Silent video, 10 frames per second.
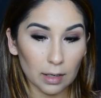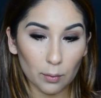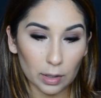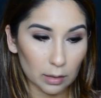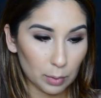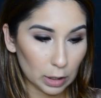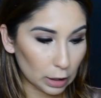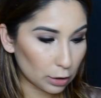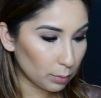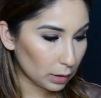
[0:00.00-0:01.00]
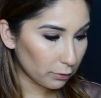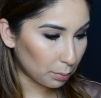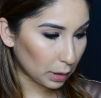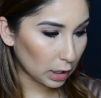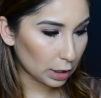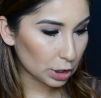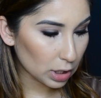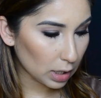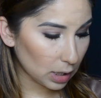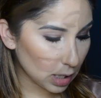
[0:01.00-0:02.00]
We're gonna put a little bit of
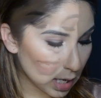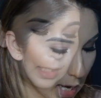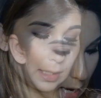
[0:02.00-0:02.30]
blush on.